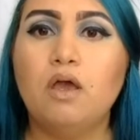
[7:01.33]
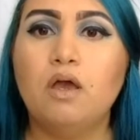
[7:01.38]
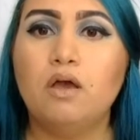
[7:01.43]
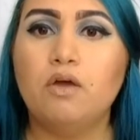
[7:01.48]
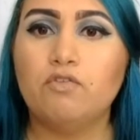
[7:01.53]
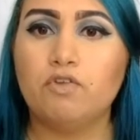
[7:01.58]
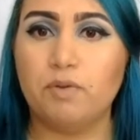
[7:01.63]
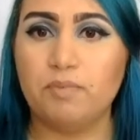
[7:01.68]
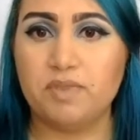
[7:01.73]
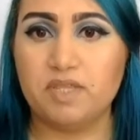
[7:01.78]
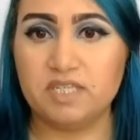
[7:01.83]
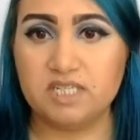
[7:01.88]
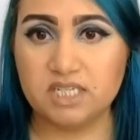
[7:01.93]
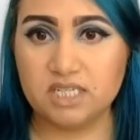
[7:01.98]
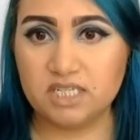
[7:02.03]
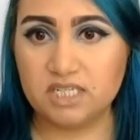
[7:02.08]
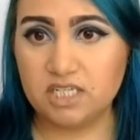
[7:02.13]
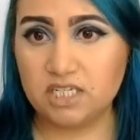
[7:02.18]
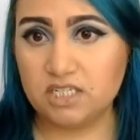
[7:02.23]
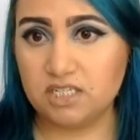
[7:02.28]
From the
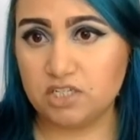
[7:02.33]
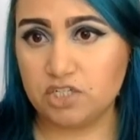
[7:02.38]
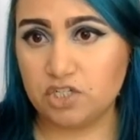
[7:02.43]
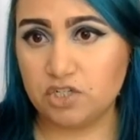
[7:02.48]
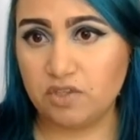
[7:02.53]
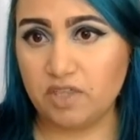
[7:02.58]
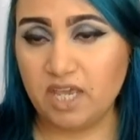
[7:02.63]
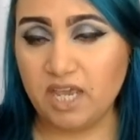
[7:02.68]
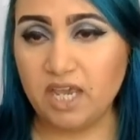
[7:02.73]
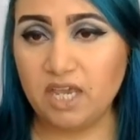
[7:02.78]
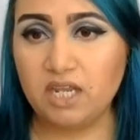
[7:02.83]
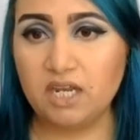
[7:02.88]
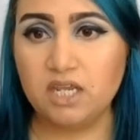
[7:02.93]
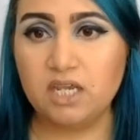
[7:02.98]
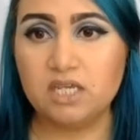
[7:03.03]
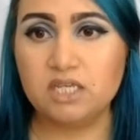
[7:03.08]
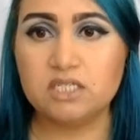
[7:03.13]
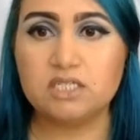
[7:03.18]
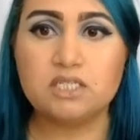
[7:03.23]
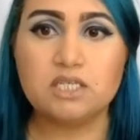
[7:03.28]
60s into the
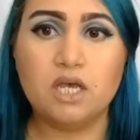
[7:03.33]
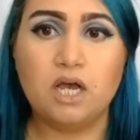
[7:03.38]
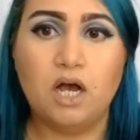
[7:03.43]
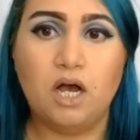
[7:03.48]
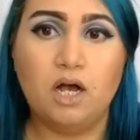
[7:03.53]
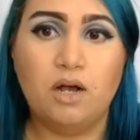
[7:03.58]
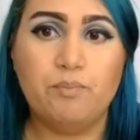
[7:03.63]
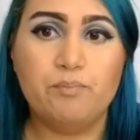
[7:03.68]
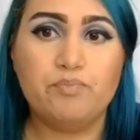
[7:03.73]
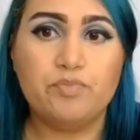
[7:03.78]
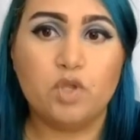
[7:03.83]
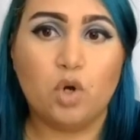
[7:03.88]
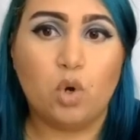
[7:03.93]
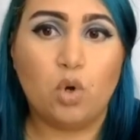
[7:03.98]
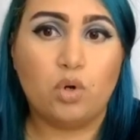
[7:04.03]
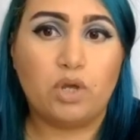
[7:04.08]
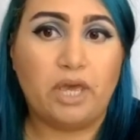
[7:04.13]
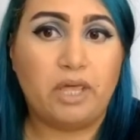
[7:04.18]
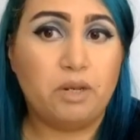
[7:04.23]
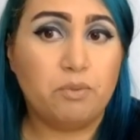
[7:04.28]
80s, the
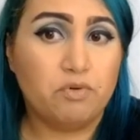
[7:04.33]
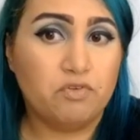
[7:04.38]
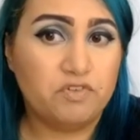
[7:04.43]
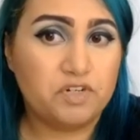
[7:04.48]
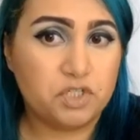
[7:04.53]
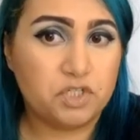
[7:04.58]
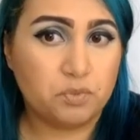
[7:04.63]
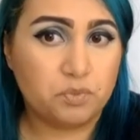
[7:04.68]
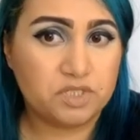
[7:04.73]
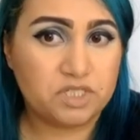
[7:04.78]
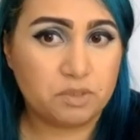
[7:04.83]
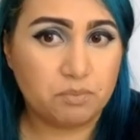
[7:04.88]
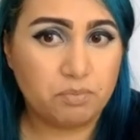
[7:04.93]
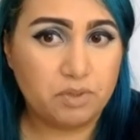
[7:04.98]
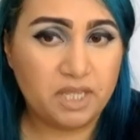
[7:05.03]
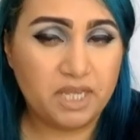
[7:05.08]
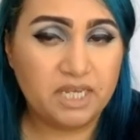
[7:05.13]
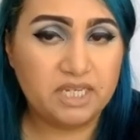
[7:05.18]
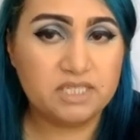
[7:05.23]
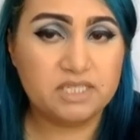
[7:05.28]
whole county provision was in
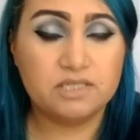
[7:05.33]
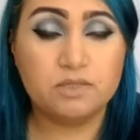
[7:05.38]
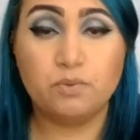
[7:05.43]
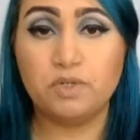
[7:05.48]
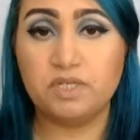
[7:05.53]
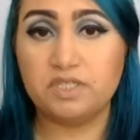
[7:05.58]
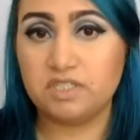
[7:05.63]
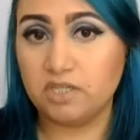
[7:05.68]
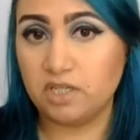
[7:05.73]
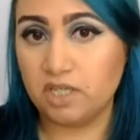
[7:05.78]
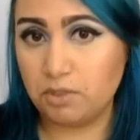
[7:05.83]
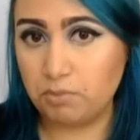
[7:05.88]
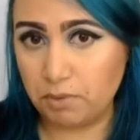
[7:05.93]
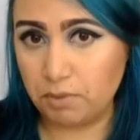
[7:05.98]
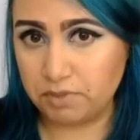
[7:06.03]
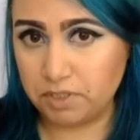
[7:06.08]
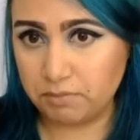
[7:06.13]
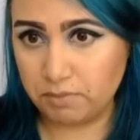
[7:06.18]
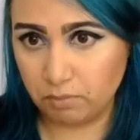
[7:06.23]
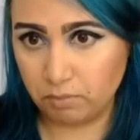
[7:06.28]
place. We still had
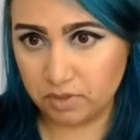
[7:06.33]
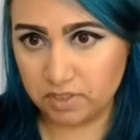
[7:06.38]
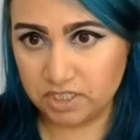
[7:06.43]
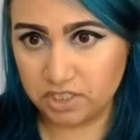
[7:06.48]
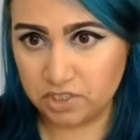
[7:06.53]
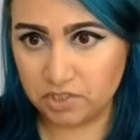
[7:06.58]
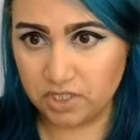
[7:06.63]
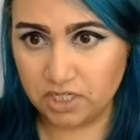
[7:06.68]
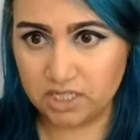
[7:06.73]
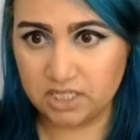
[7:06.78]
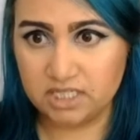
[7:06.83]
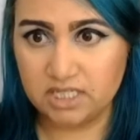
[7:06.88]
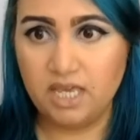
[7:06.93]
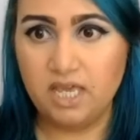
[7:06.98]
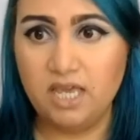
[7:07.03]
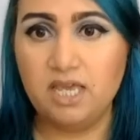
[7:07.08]
multi-member districts.